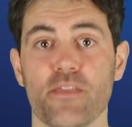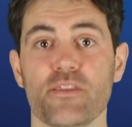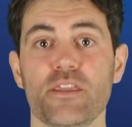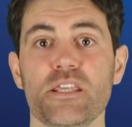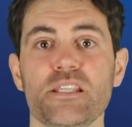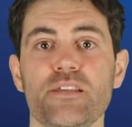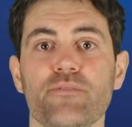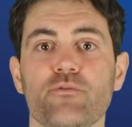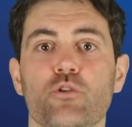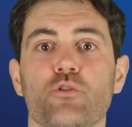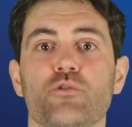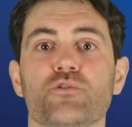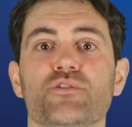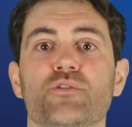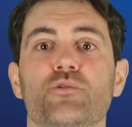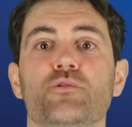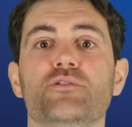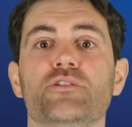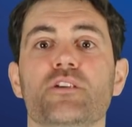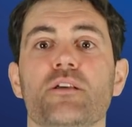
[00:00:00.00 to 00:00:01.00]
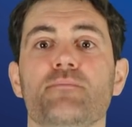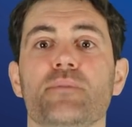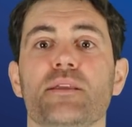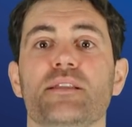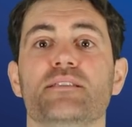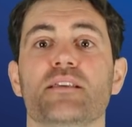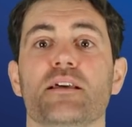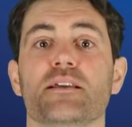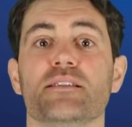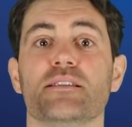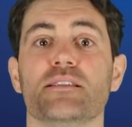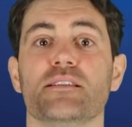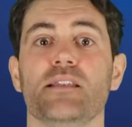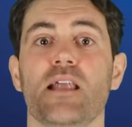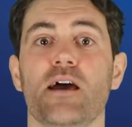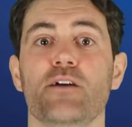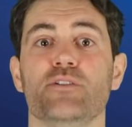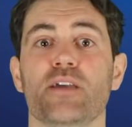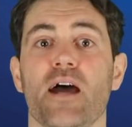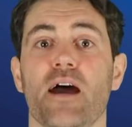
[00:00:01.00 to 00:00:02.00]
This, of course, also means a
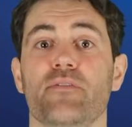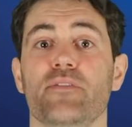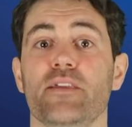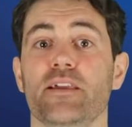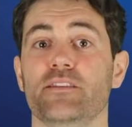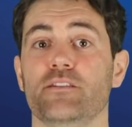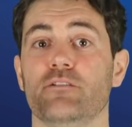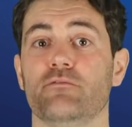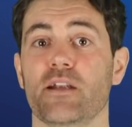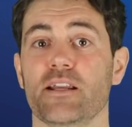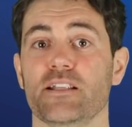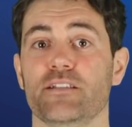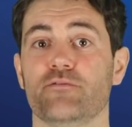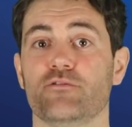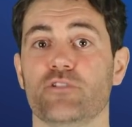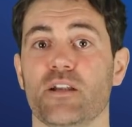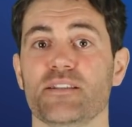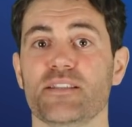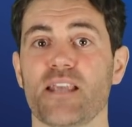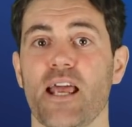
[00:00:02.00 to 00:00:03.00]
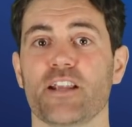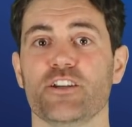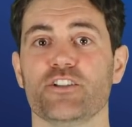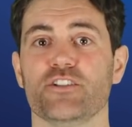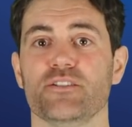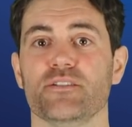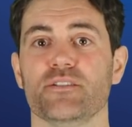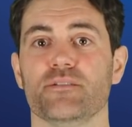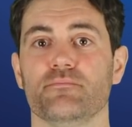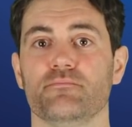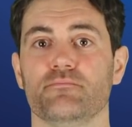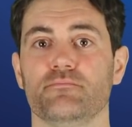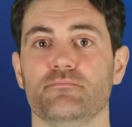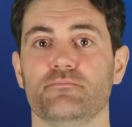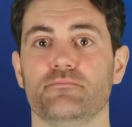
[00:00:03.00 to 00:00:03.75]
slowdown in the rate of transactions.